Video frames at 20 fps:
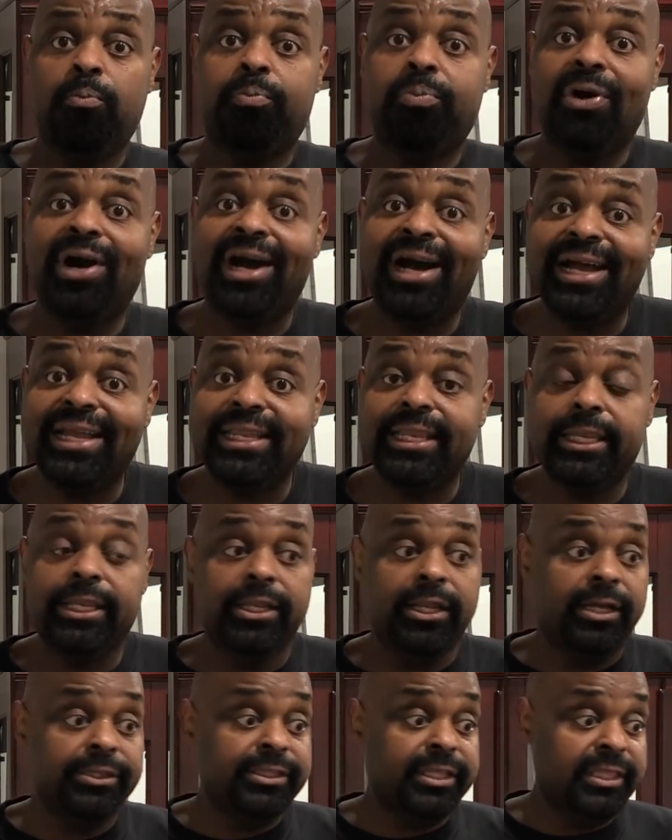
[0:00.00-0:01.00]
But
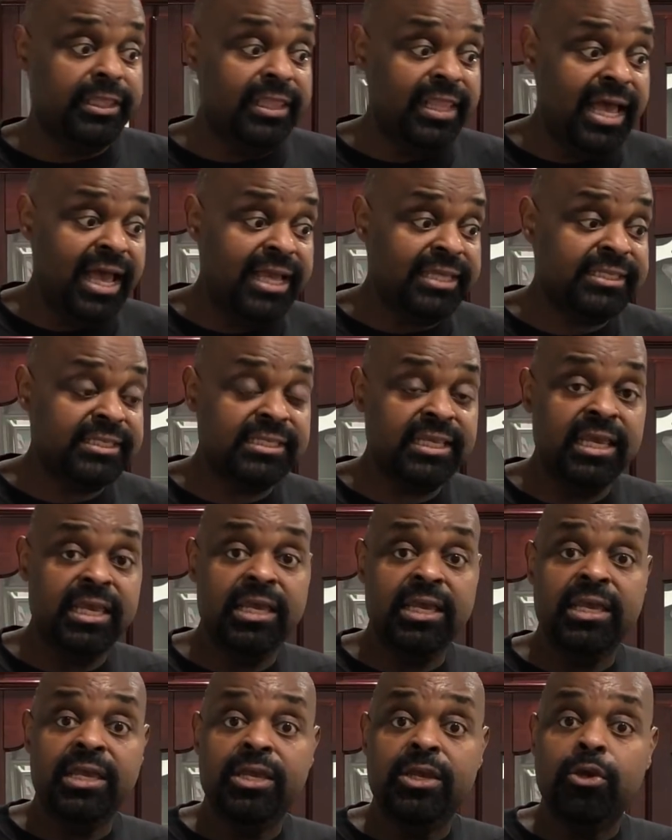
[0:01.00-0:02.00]

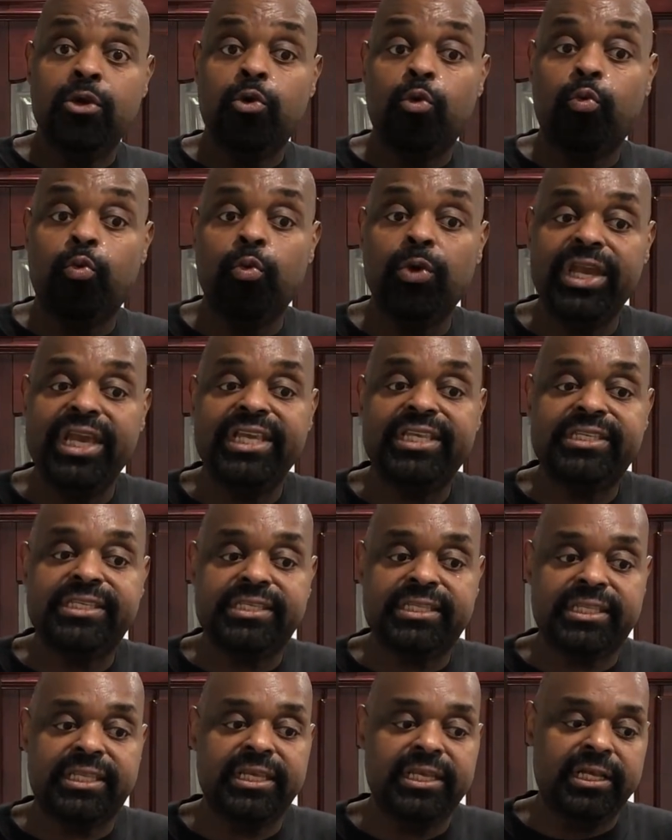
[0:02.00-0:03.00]
nonetheless, we
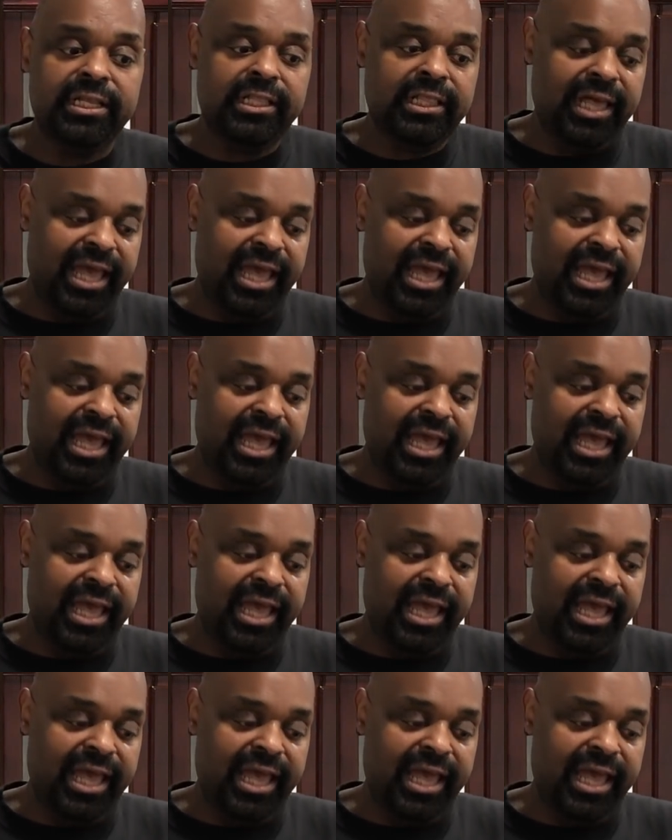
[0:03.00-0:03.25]
still